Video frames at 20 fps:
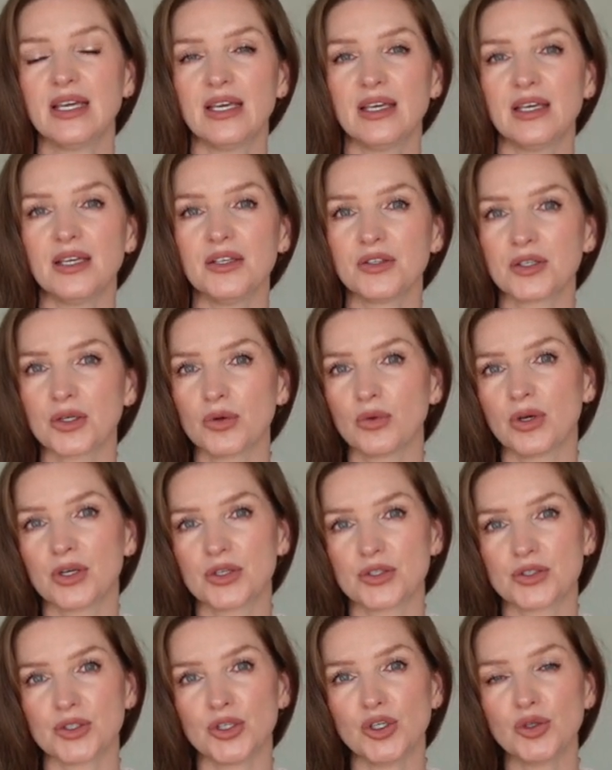in your
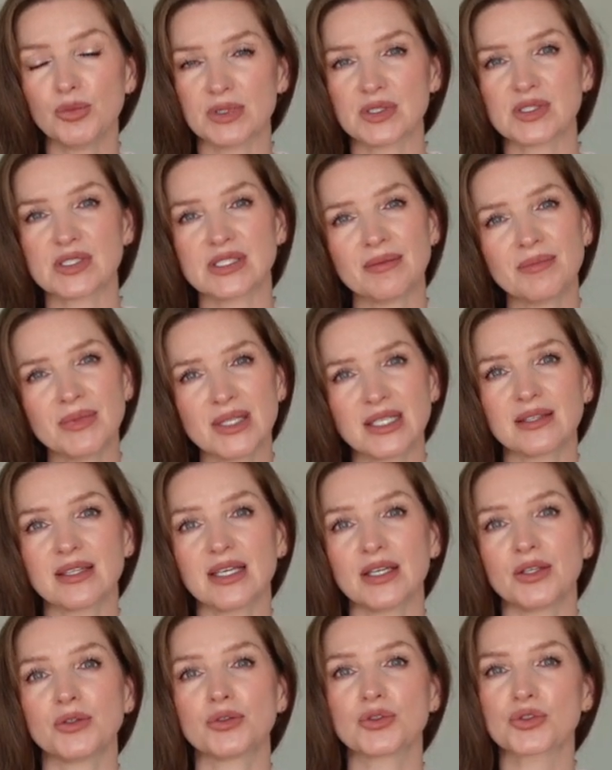wardrobe is something
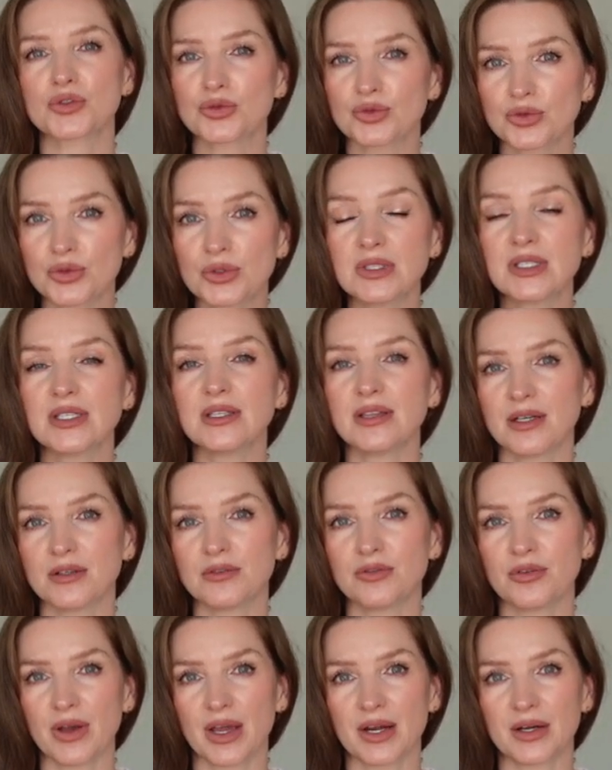that you truly
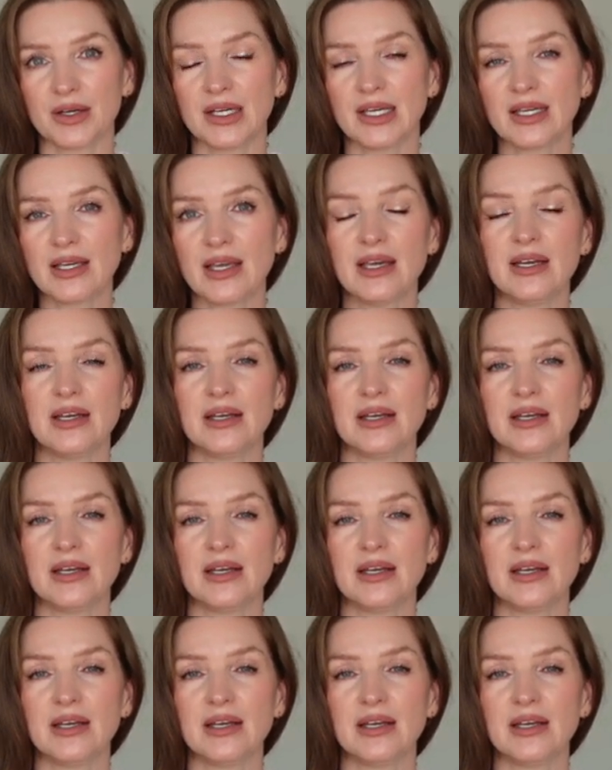love wearing